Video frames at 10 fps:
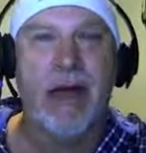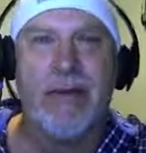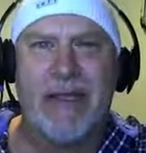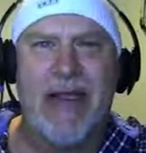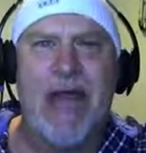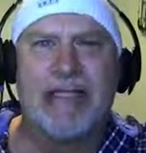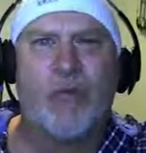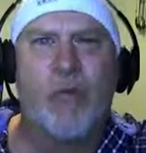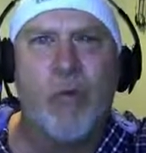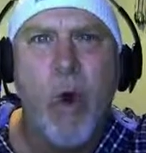I mean, that's
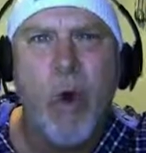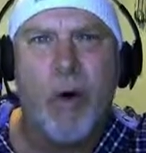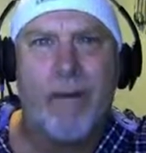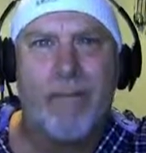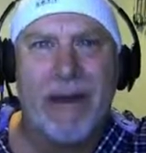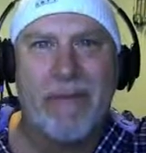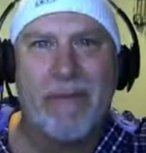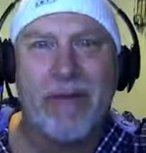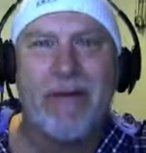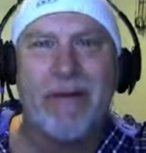war,
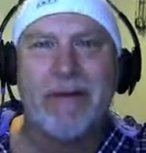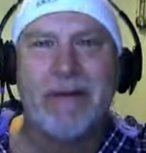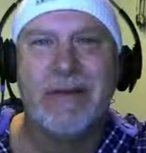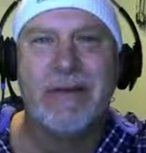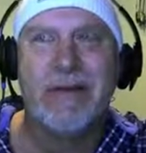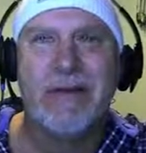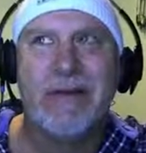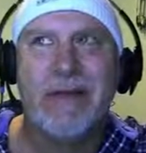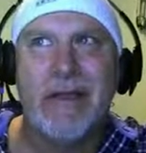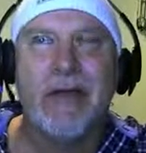people.
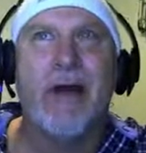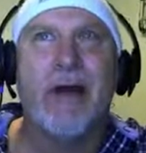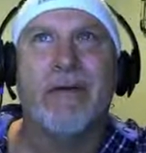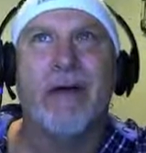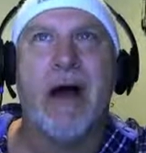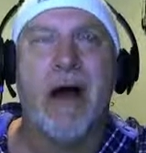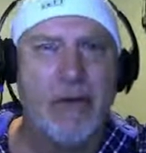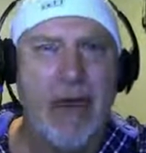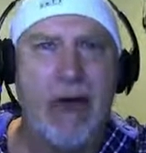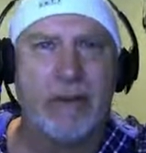You don't
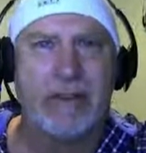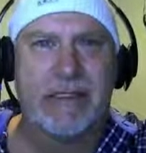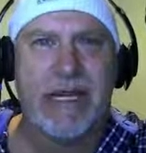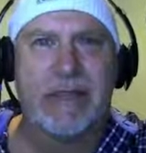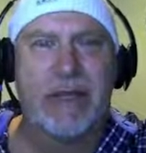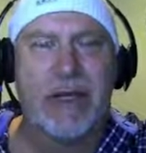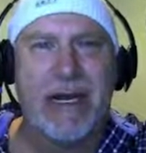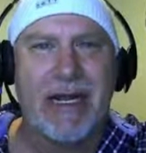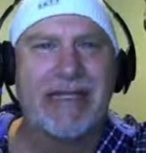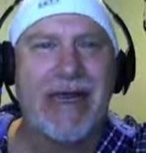announce that you're
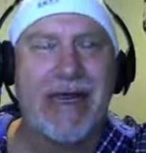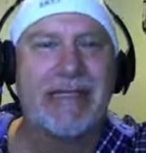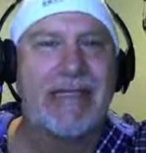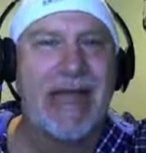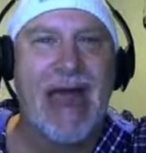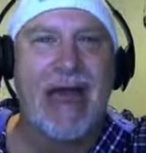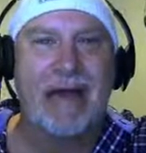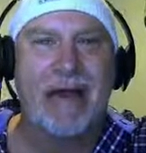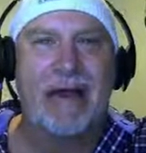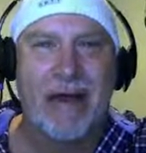going to
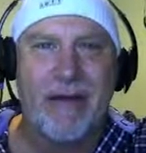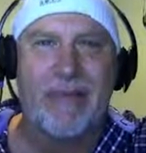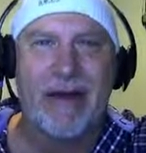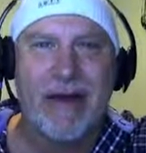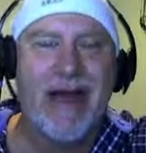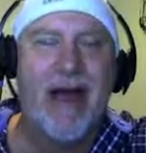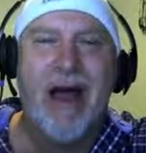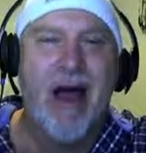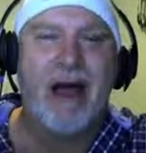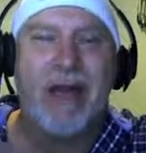attack a country
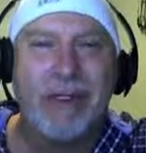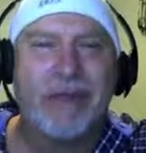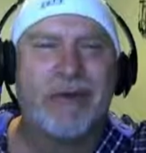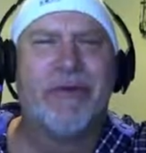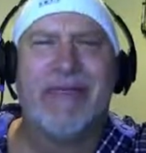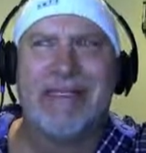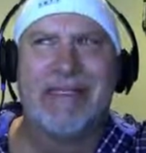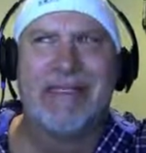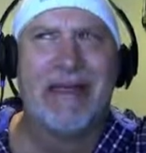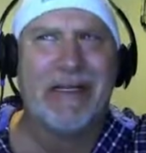with
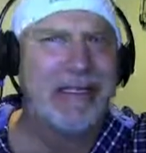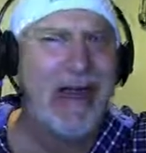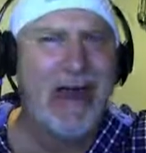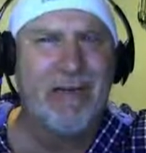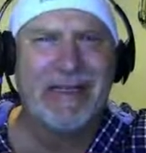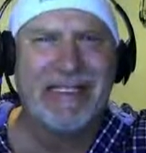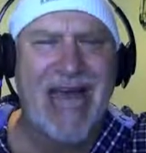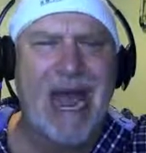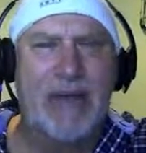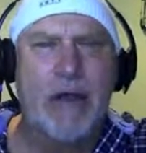a cyber
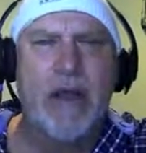attack.